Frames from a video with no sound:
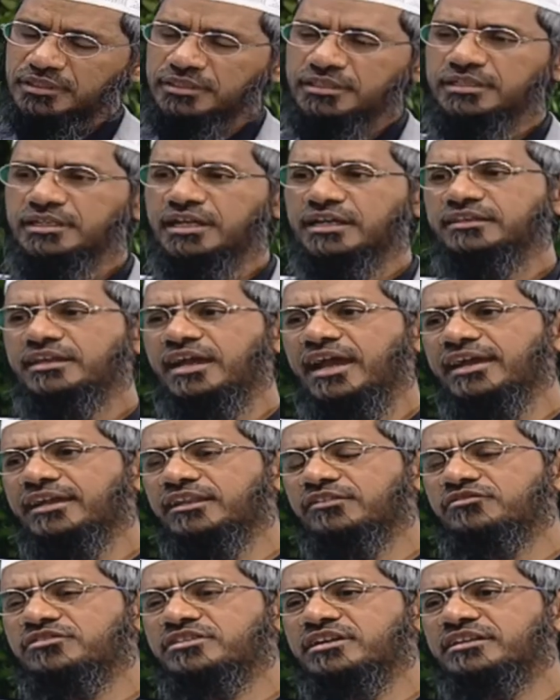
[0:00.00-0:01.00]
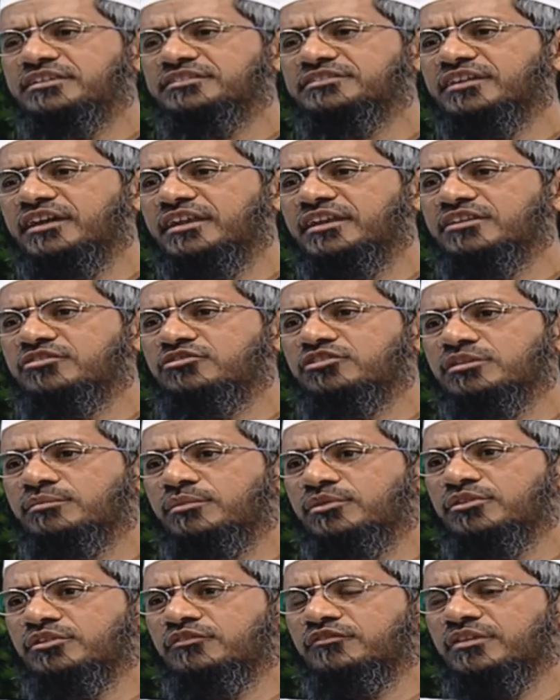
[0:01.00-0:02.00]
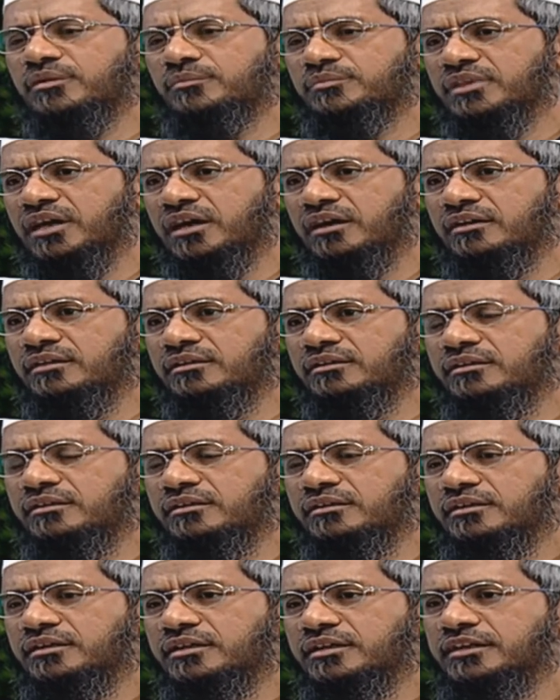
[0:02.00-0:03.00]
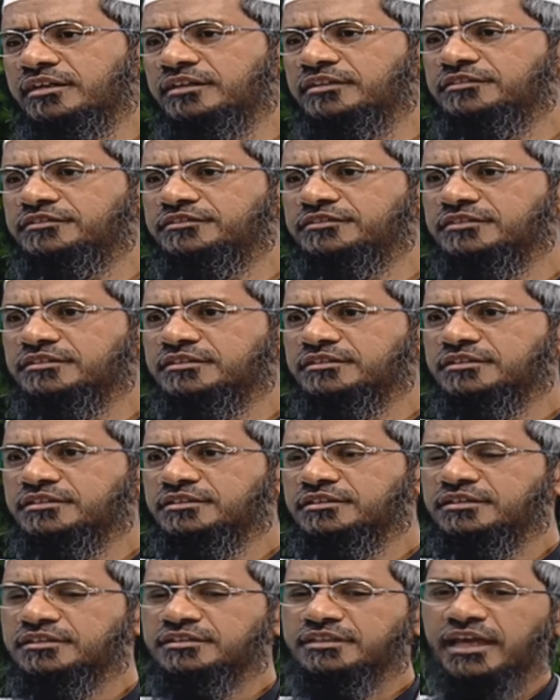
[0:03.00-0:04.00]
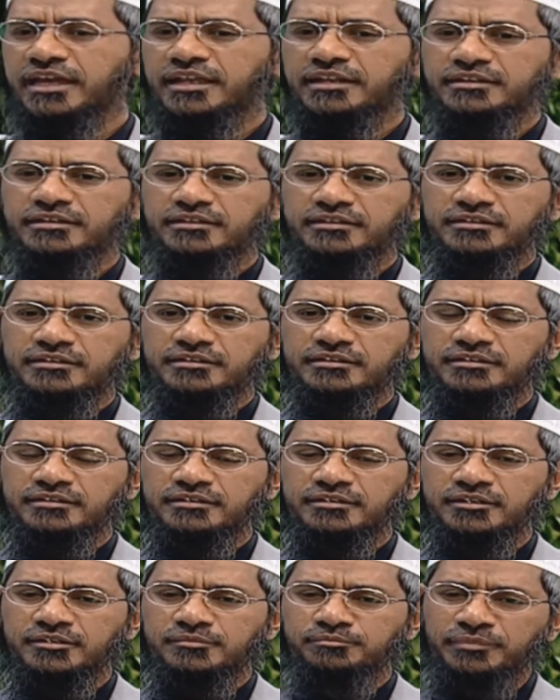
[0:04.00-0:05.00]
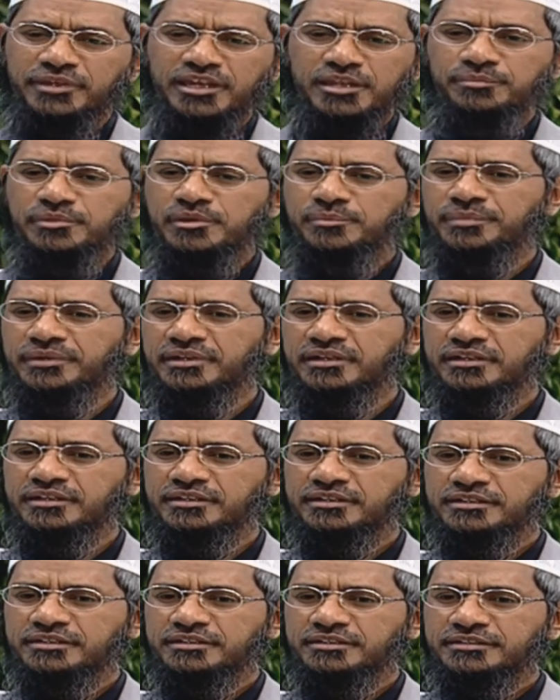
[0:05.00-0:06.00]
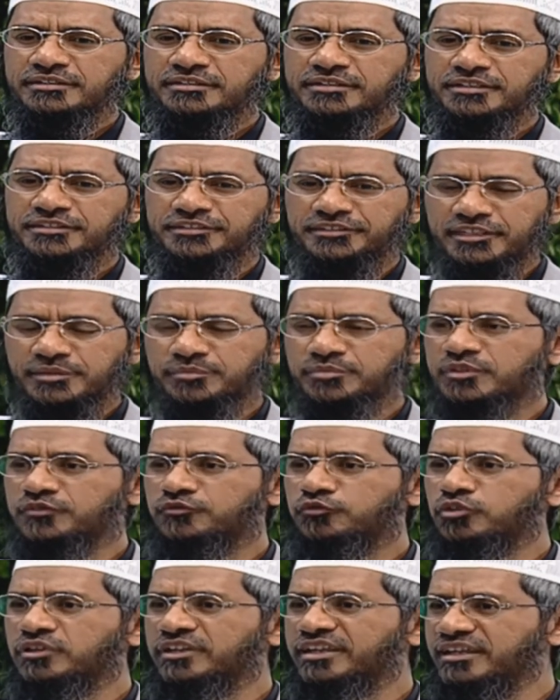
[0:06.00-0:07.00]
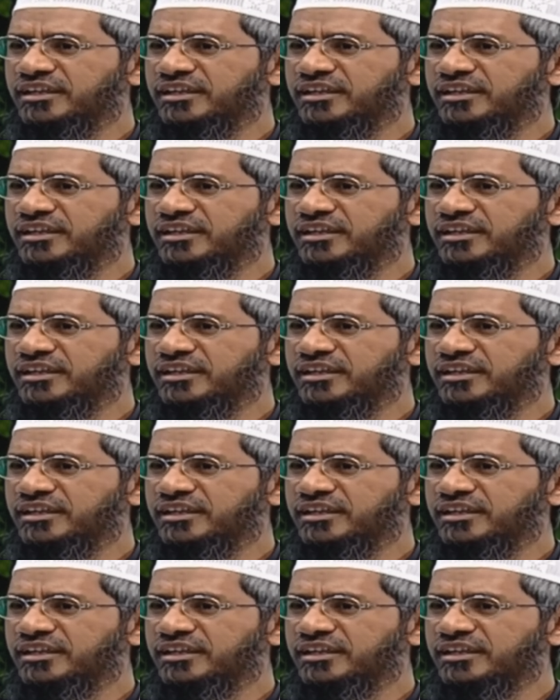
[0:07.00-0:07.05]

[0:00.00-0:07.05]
The other acts which are discouraged during the month of Ramadan is that many people, they sleep the full